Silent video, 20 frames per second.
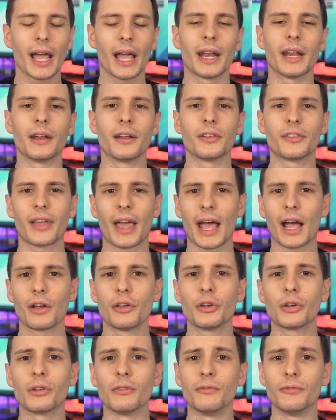and it is how
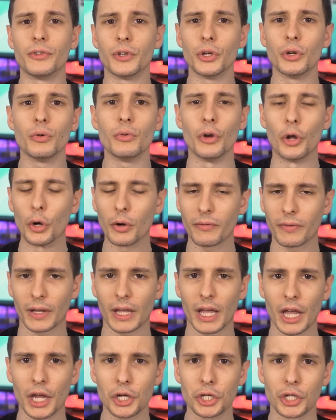you can view
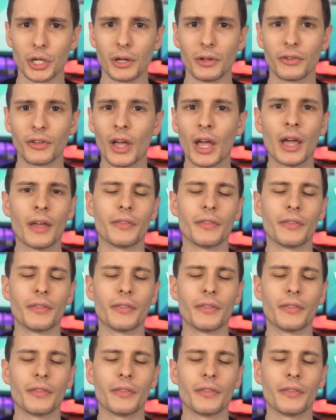notifications